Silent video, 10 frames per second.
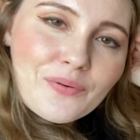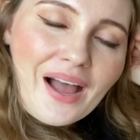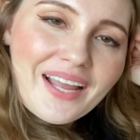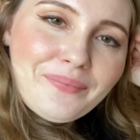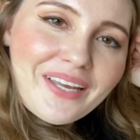
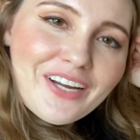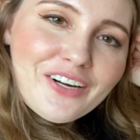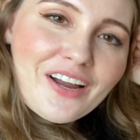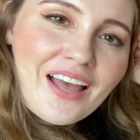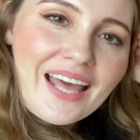I'm
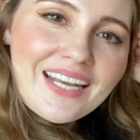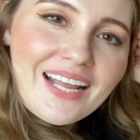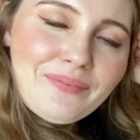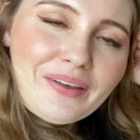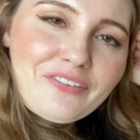here
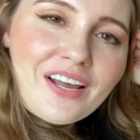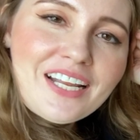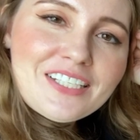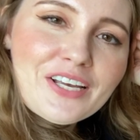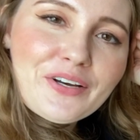editing my
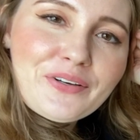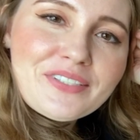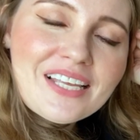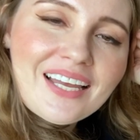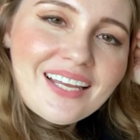Friday
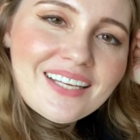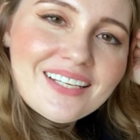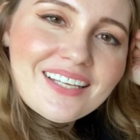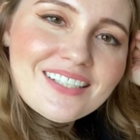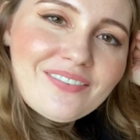sews
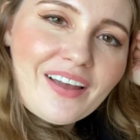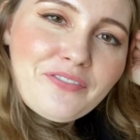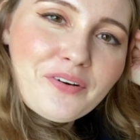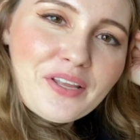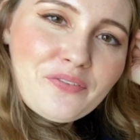it's
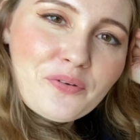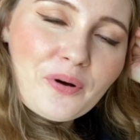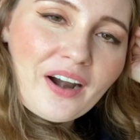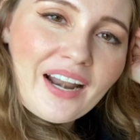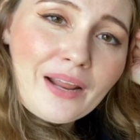
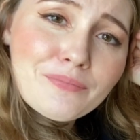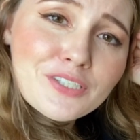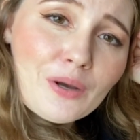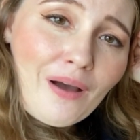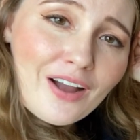5.44 and I'm
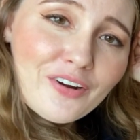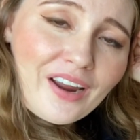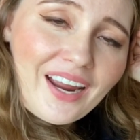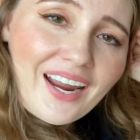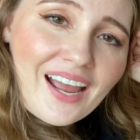so
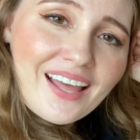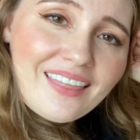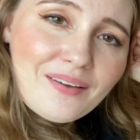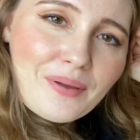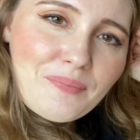hungry. I
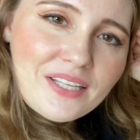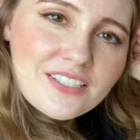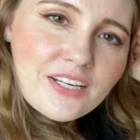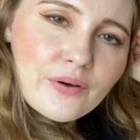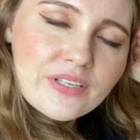think my
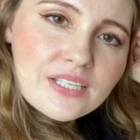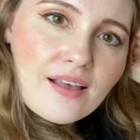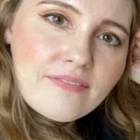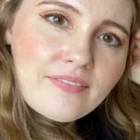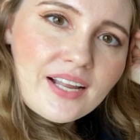pizza dough is
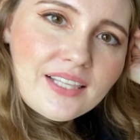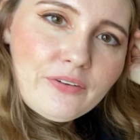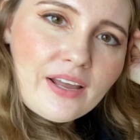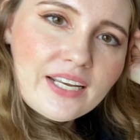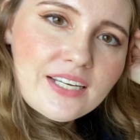
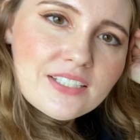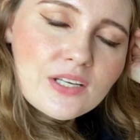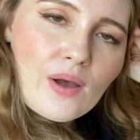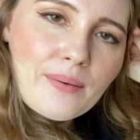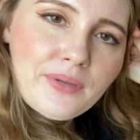finally ready,
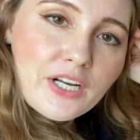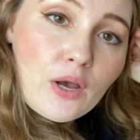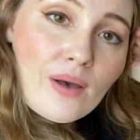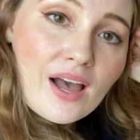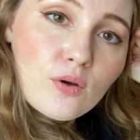so I'm gonna
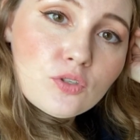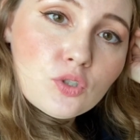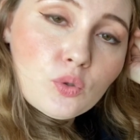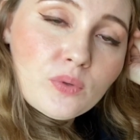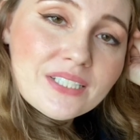go out
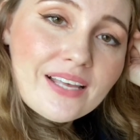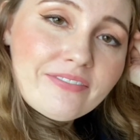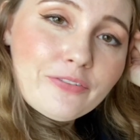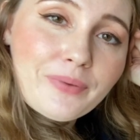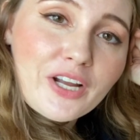to what's
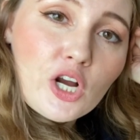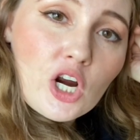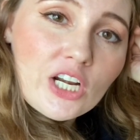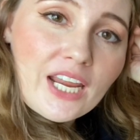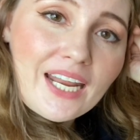left of my
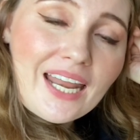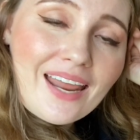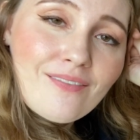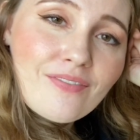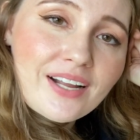garden
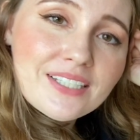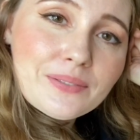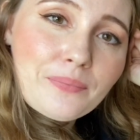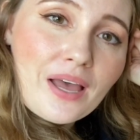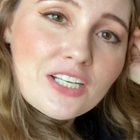and find
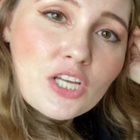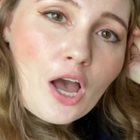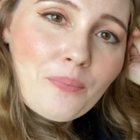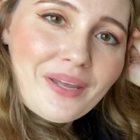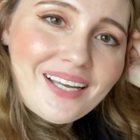some
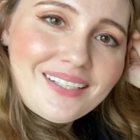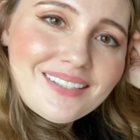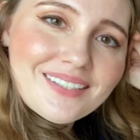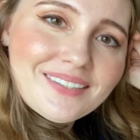toppings.